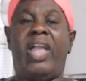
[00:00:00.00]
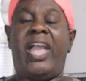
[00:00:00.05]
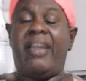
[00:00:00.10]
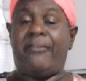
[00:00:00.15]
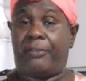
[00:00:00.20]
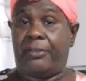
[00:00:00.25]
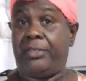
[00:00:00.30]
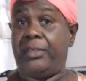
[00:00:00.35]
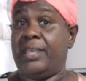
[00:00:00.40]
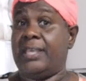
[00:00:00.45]

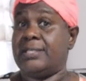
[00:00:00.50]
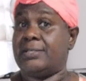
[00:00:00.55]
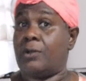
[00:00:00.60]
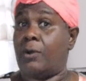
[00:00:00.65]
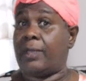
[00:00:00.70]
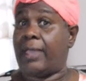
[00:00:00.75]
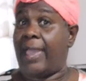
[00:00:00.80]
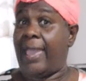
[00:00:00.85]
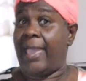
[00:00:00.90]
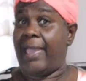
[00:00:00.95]
everything is
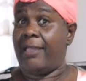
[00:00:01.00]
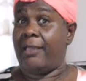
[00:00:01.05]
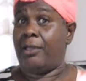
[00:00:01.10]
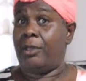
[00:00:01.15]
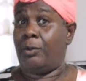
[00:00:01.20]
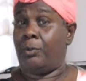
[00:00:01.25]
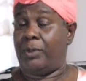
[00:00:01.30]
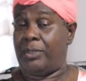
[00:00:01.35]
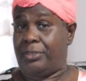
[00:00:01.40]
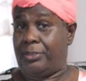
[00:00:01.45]
okay
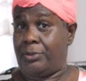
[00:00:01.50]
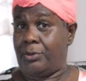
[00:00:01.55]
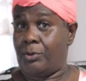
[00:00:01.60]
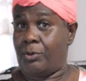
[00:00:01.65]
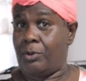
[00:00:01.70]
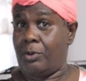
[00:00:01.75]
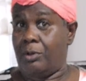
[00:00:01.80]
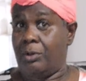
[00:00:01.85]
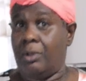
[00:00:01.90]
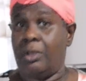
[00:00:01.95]
with
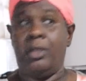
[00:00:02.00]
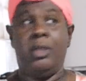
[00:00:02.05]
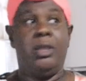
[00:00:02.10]
you